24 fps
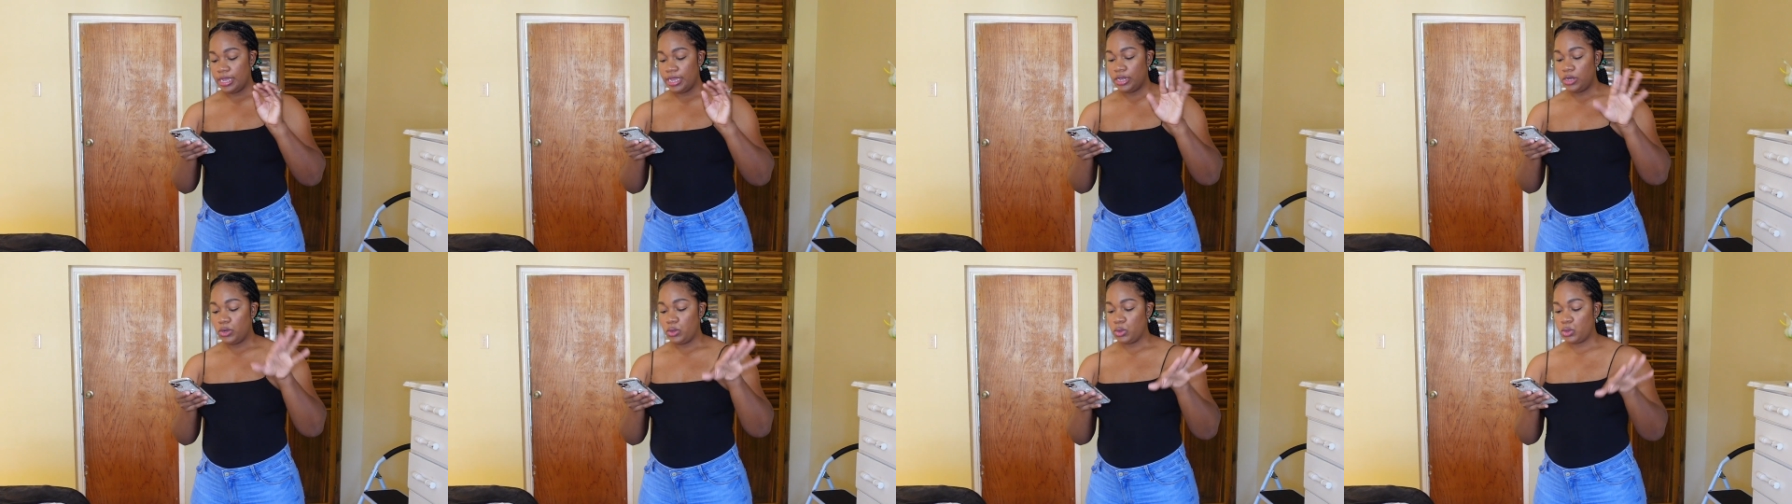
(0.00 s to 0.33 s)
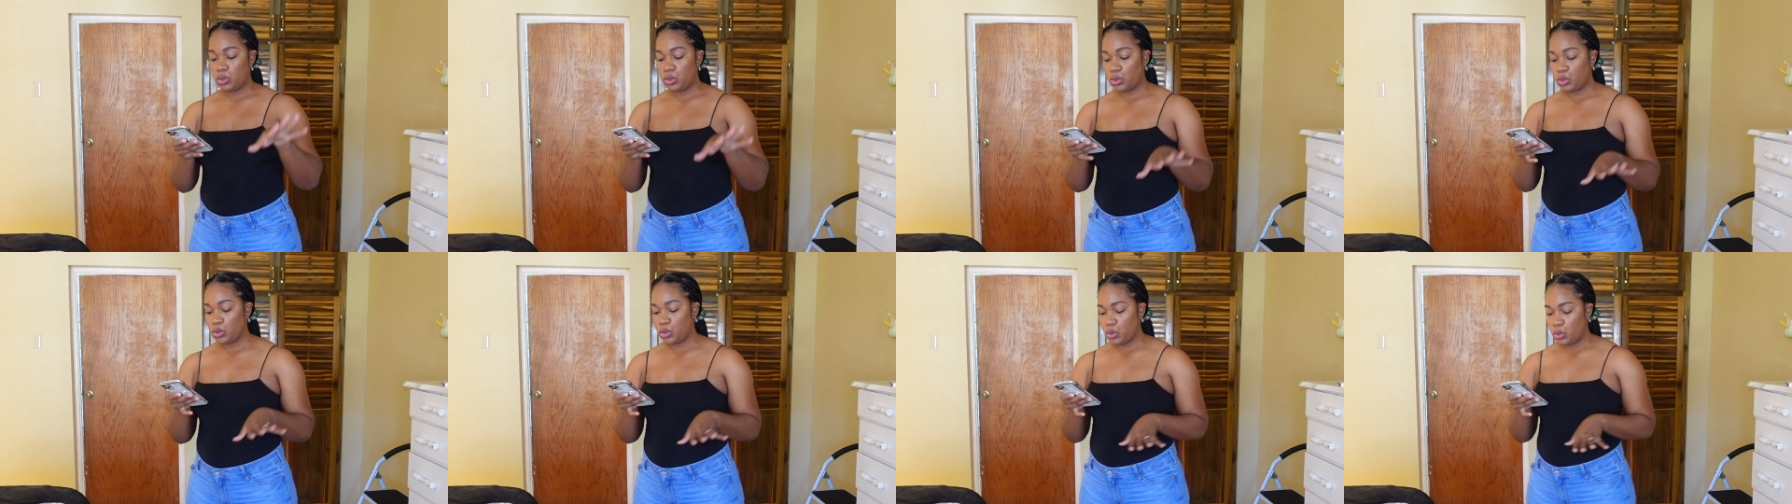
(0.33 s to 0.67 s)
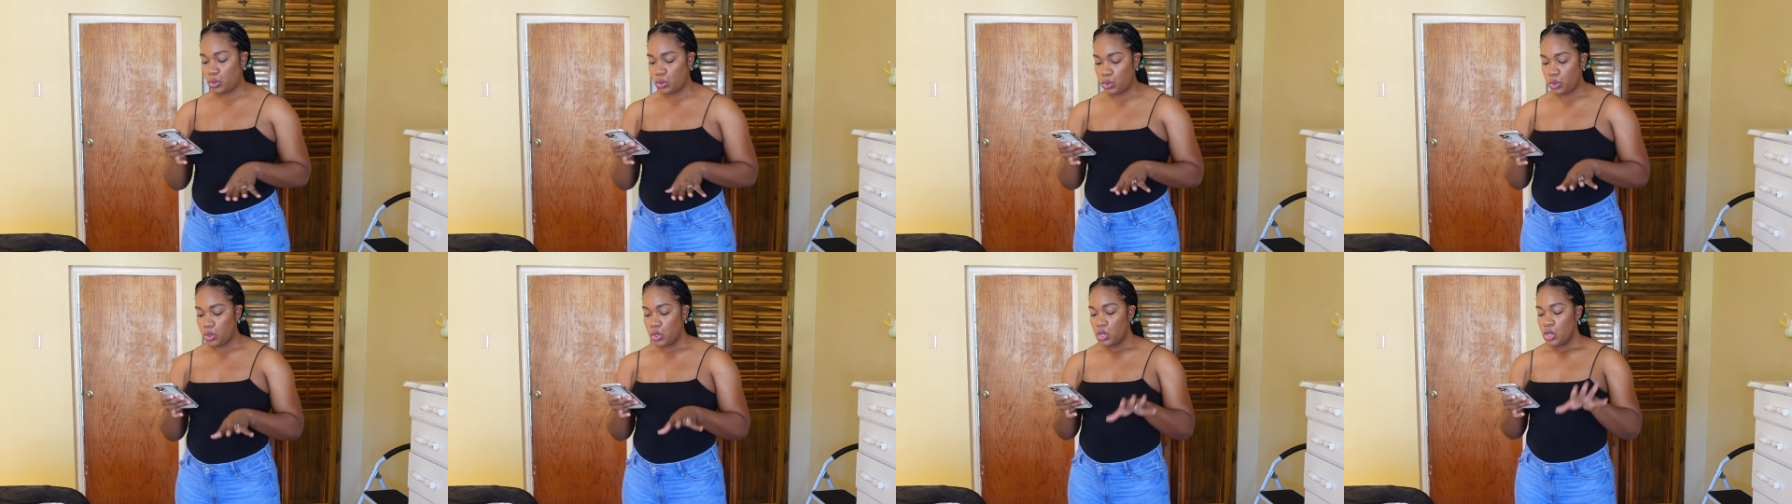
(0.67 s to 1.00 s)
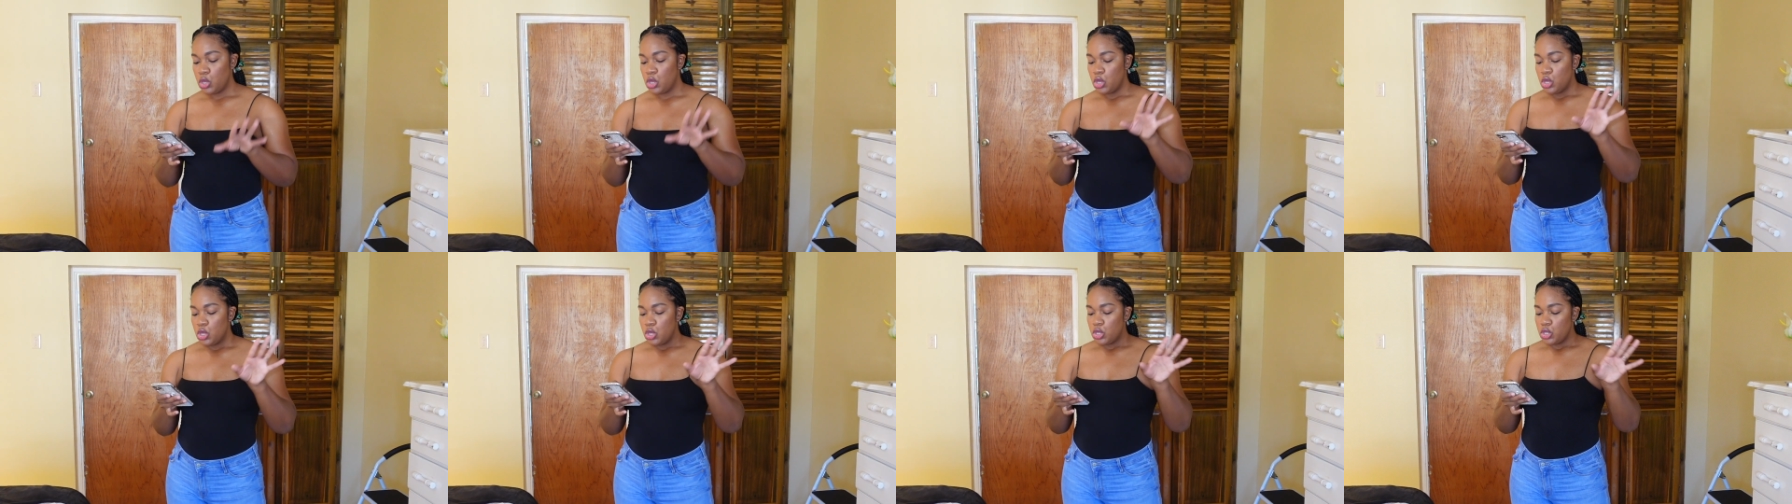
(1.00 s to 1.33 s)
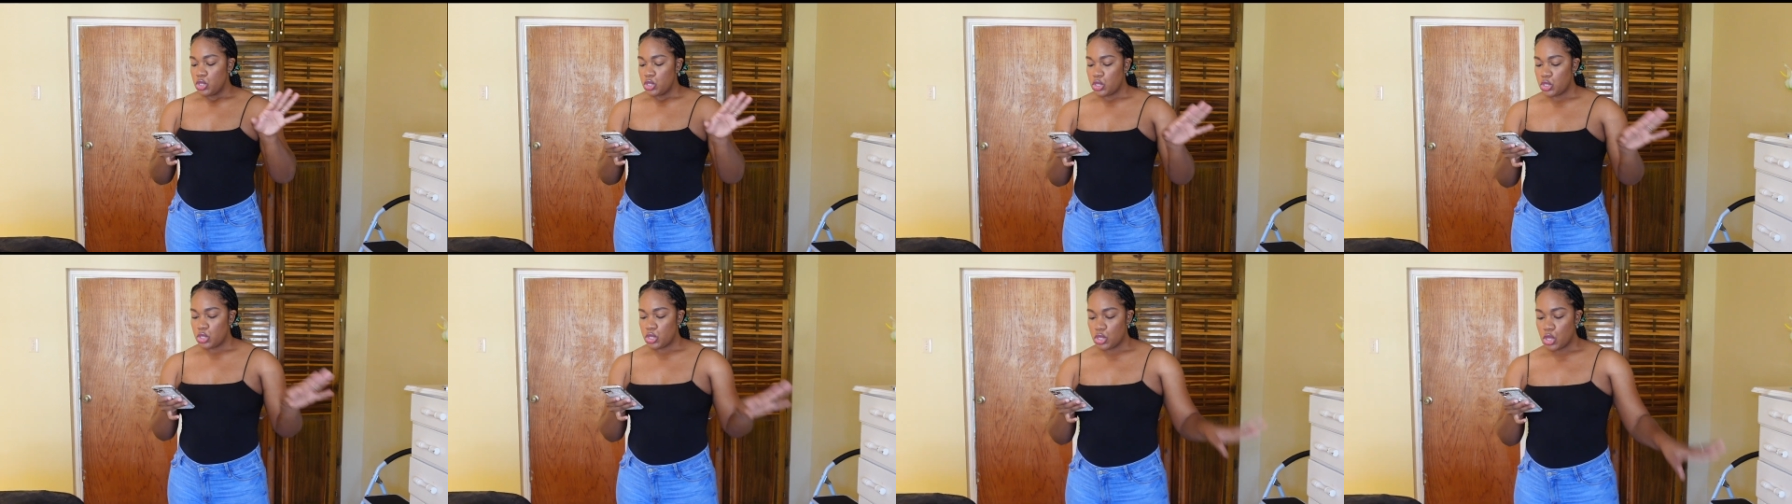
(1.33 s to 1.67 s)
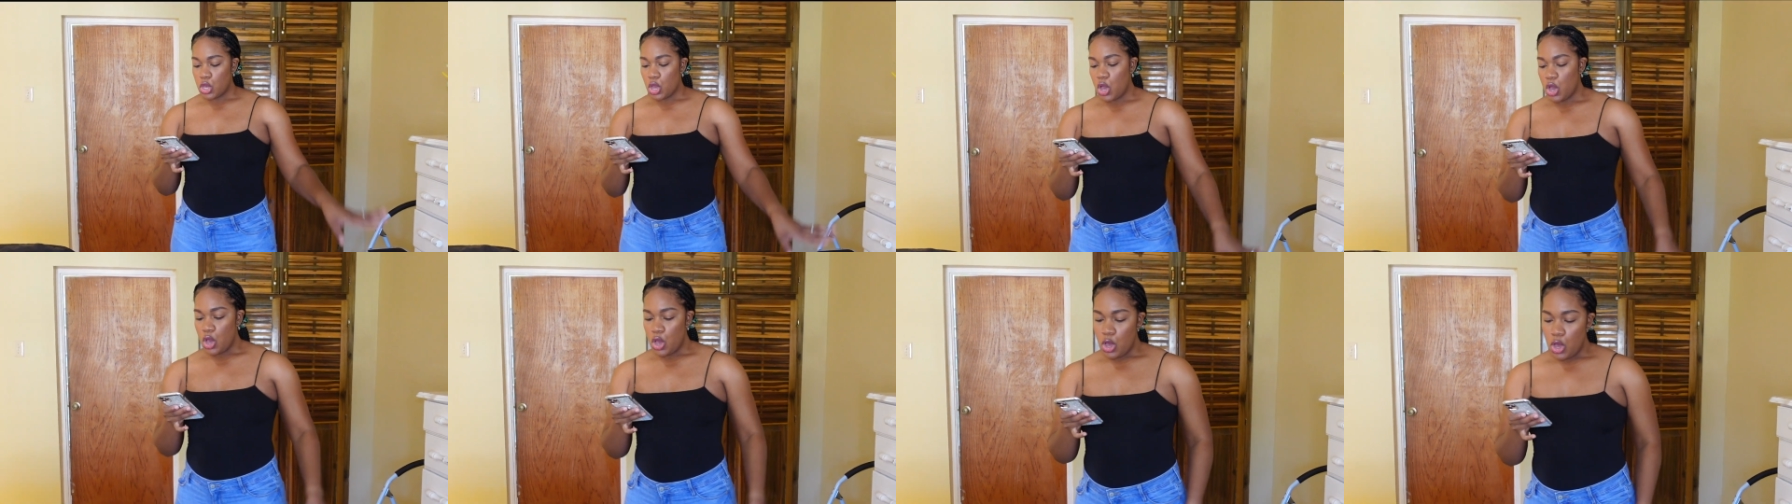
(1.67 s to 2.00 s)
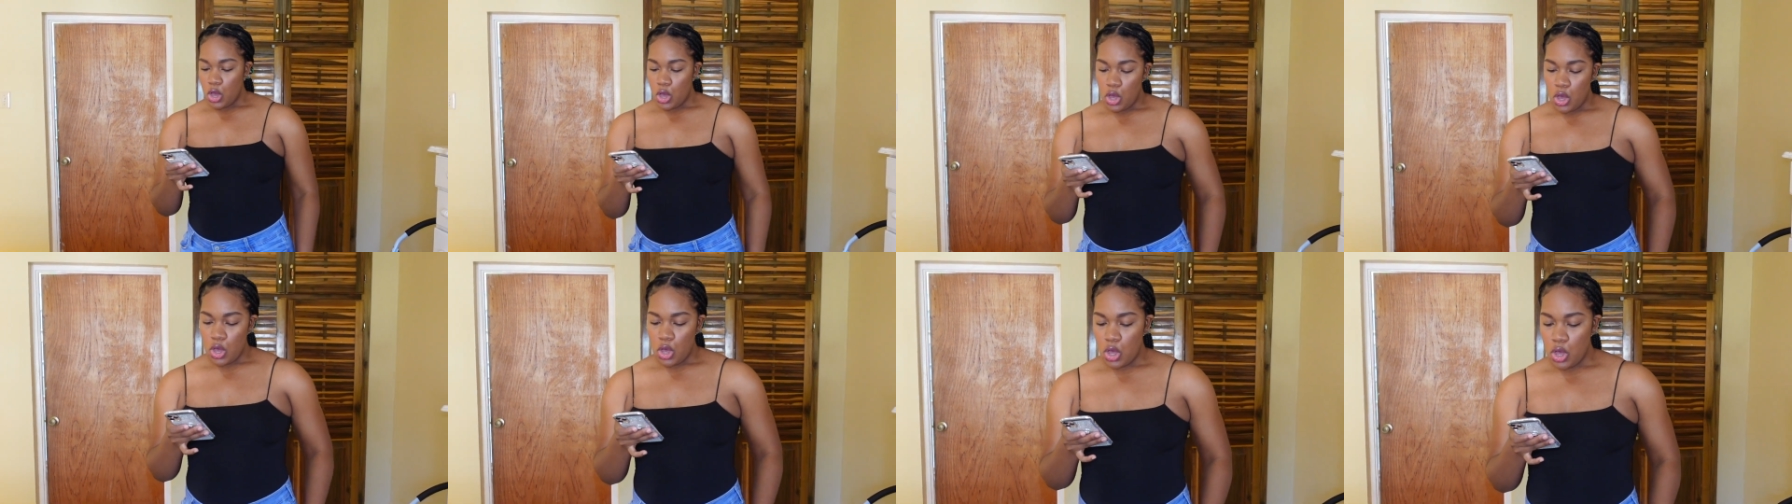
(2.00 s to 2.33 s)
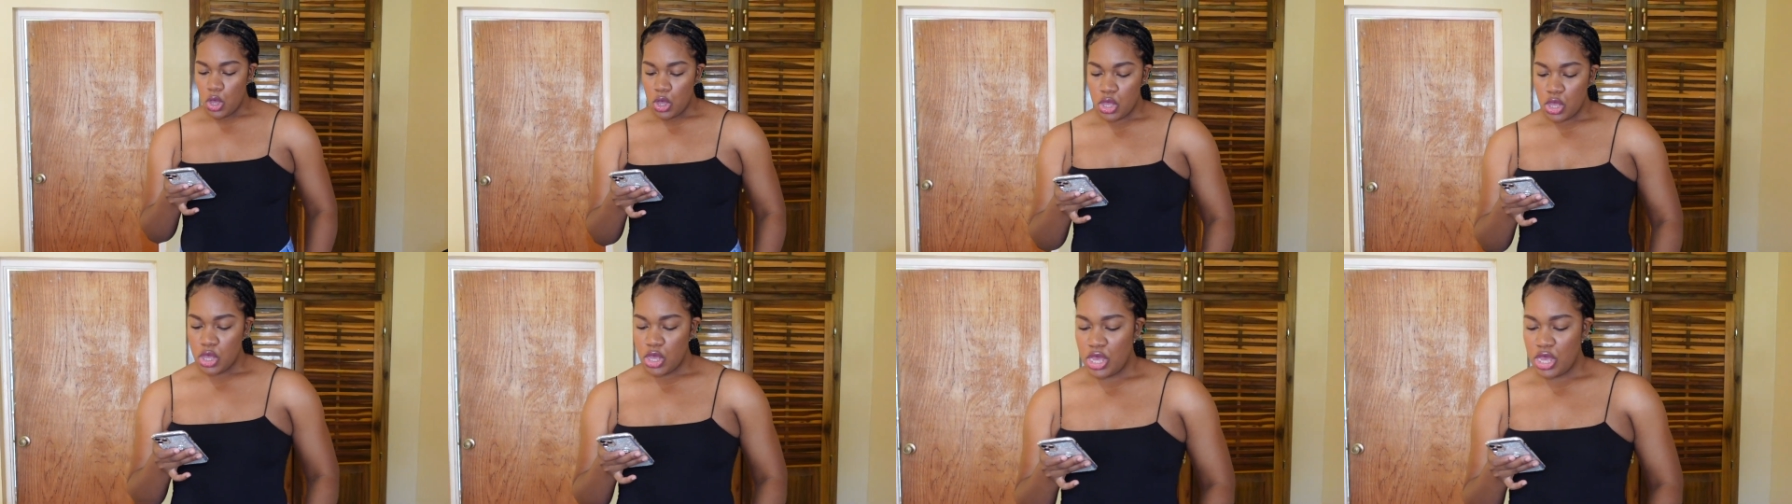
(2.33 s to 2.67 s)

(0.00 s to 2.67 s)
it looks so so